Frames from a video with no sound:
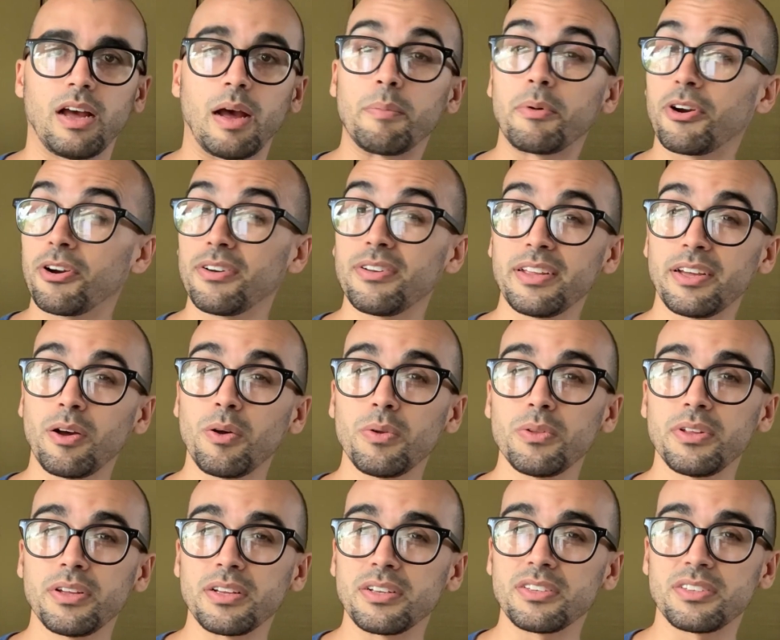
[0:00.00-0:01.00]
I'm currently
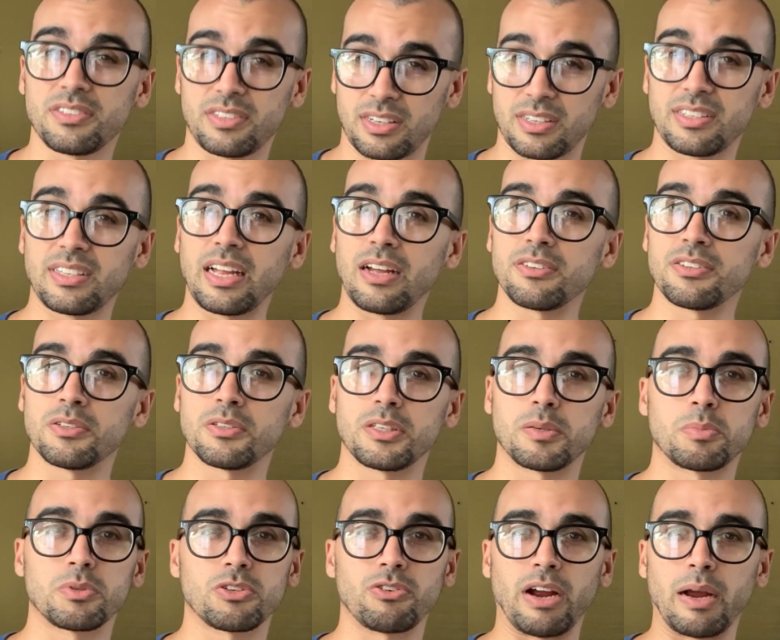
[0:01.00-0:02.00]
holding 6,000
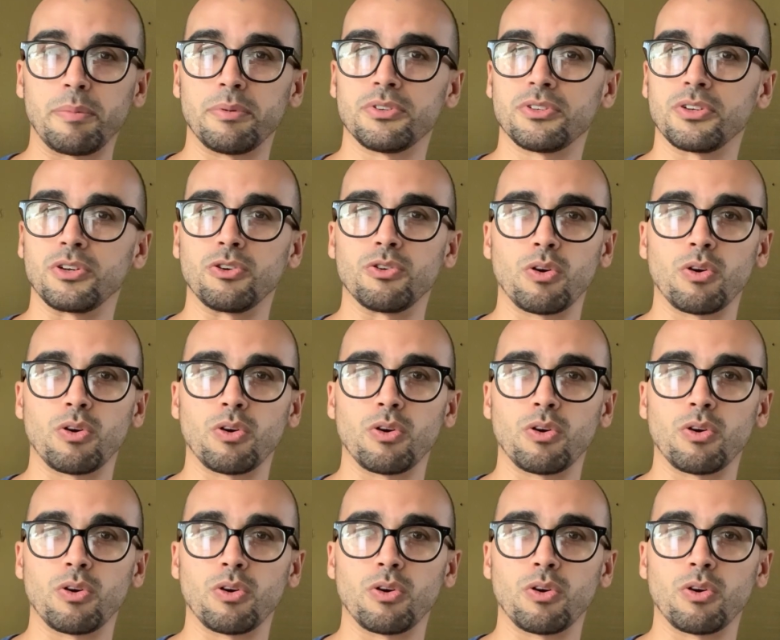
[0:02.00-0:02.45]
subscribers and